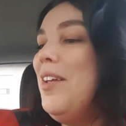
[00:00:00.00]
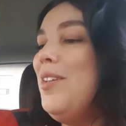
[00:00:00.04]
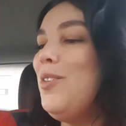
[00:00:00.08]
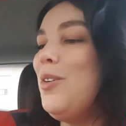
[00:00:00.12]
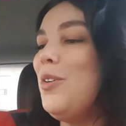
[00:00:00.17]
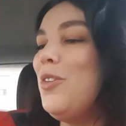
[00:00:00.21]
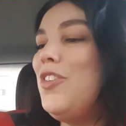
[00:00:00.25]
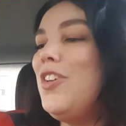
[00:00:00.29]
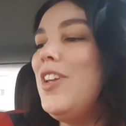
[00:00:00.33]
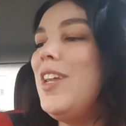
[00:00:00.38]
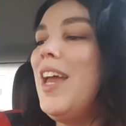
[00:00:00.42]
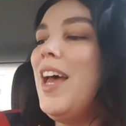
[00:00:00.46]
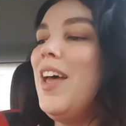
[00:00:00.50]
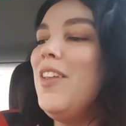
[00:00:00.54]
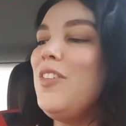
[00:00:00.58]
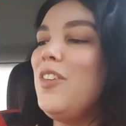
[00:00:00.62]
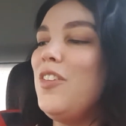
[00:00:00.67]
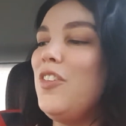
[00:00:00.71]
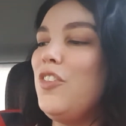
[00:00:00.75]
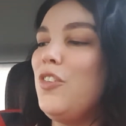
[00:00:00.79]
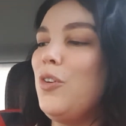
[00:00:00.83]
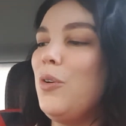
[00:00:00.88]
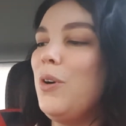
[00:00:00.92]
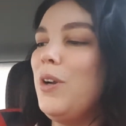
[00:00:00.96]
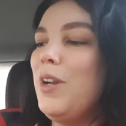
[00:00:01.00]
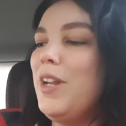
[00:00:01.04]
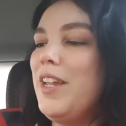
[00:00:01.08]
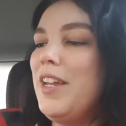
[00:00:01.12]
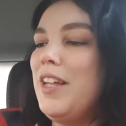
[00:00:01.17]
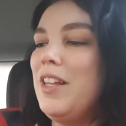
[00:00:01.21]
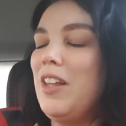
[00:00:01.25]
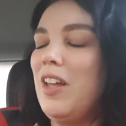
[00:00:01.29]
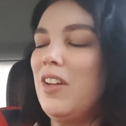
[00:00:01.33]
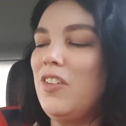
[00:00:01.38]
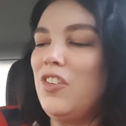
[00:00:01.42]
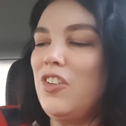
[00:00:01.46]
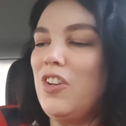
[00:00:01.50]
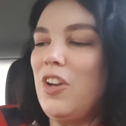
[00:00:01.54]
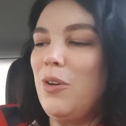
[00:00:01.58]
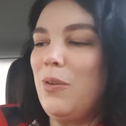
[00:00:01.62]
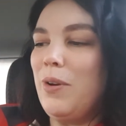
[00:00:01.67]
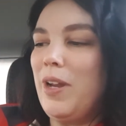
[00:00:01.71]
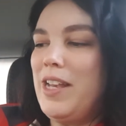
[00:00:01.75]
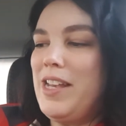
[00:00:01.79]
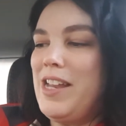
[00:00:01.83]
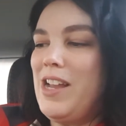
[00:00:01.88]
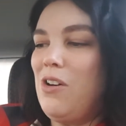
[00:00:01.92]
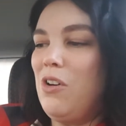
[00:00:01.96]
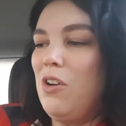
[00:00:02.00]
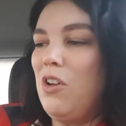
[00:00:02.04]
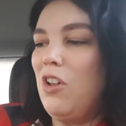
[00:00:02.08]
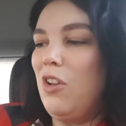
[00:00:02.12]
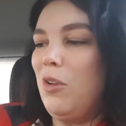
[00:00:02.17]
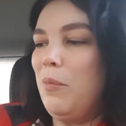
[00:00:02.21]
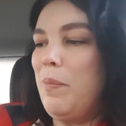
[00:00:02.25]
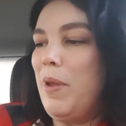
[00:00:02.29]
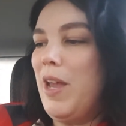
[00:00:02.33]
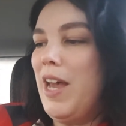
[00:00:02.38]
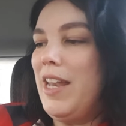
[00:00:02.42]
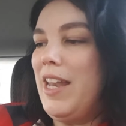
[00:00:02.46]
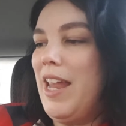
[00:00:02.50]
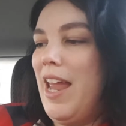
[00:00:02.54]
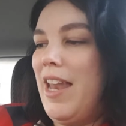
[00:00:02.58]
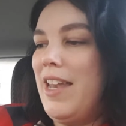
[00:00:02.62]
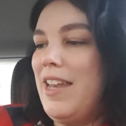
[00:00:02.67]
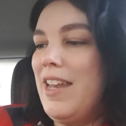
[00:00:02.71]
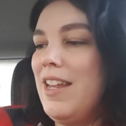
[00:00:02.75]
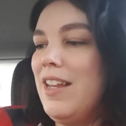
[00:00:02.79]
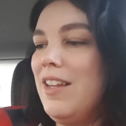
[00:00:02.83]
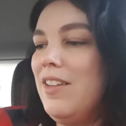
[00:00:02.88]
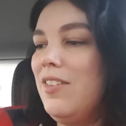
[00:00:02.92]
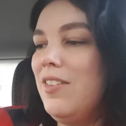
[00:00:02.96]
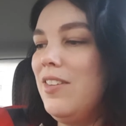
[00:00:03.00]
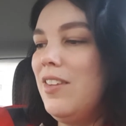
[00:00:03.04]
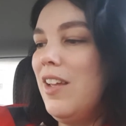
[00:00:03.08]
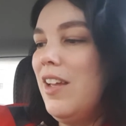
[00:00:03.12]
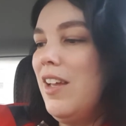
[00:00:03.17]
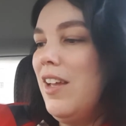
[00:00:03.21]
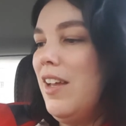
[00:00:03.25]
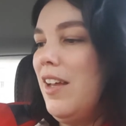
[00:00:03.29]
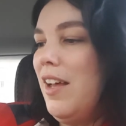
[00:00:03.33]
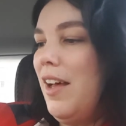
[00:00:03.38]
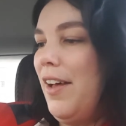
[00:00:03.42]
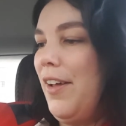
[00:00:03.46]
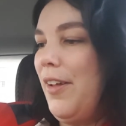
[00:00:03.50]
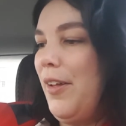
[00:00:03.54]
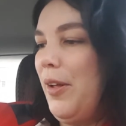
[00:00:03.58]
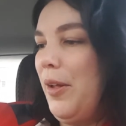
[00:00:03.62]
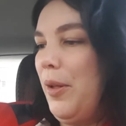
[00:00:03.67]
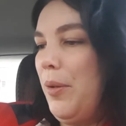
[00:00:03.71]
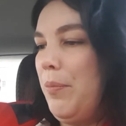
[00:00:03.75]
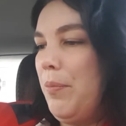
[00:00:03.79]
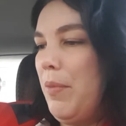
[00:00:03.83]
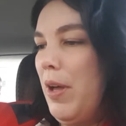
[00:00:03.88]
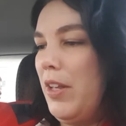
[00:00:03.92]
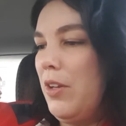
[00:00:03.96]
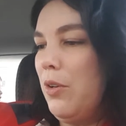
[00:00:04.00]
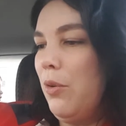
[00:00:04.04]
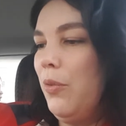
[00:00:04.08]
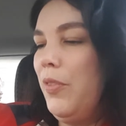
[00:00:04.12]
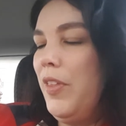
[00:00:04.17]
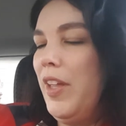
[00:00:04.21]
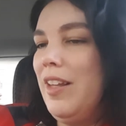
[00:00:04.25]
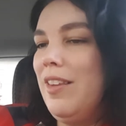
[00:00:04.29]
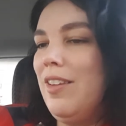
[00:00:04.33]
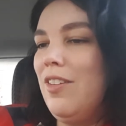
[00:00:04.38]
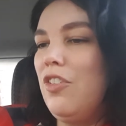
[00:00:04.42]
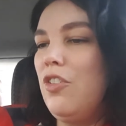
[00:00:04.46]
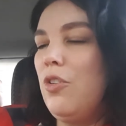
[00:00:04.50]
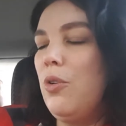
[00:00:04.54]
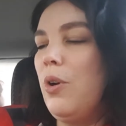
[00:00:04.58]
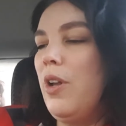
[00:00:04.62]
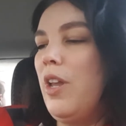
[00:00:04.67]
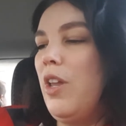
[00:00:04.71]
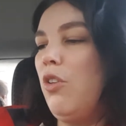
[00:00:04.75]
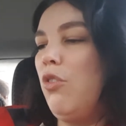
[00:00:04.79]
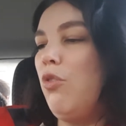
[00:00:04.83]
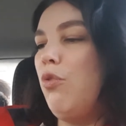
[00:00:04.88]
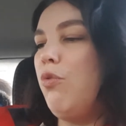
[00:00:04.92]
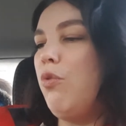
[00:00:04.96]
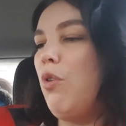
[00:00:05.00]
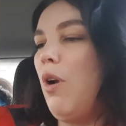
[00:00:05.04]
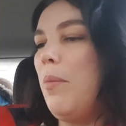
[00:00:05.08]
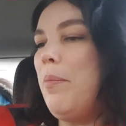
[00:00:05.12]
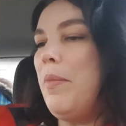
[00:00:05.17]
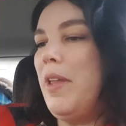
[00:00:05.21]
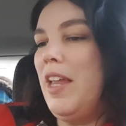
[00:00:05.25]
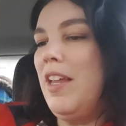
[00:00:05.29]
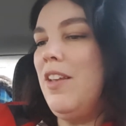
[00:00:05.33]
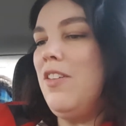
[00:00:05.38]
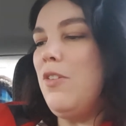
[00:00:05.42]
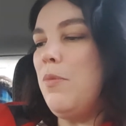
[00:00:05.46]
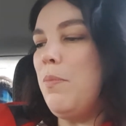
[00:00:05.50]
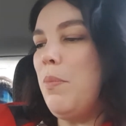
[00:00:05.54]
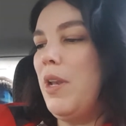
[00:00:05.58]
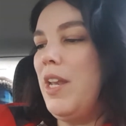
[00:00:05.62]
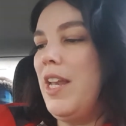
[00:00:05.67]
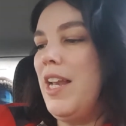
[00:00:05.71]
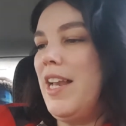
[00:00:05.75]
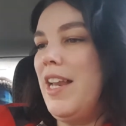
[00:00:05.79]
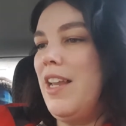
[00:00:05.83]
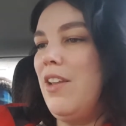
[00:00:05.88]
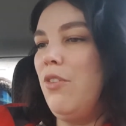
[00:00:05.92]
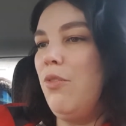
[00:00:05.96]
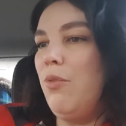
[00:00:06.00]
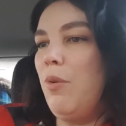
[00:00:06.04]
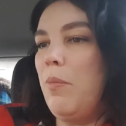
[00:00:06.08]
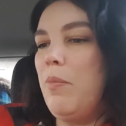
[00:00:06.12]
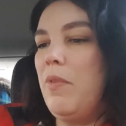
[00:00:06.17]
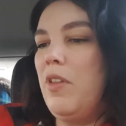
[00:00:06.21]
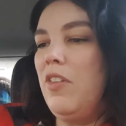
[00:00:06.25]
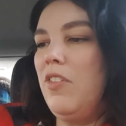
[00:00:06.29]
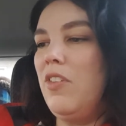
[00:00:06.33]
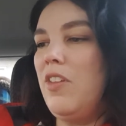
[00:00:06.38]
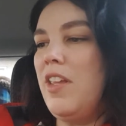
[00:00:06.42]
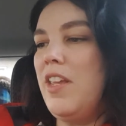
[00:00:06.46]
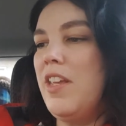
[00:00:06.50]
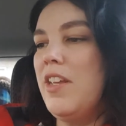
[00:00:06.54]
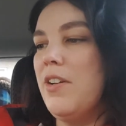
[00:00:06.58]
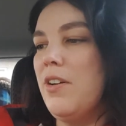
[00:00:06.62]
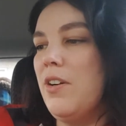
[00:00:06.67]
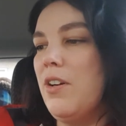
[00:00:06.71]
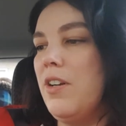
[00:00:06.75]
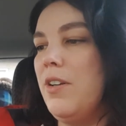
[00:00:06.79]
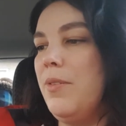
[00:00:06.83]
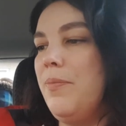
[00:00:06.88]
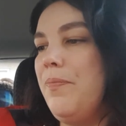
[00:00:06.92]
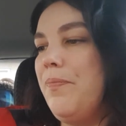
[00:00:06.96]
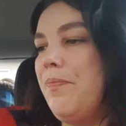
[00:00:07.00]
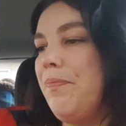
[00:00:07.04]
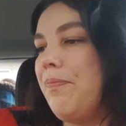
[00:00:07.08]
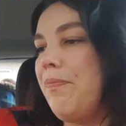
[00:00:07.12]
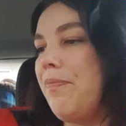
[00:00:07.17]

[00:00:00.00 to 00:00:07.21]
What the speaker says: So she has a story collection out right now called Bad Endings. I don't think the story is from it, but it is from this year.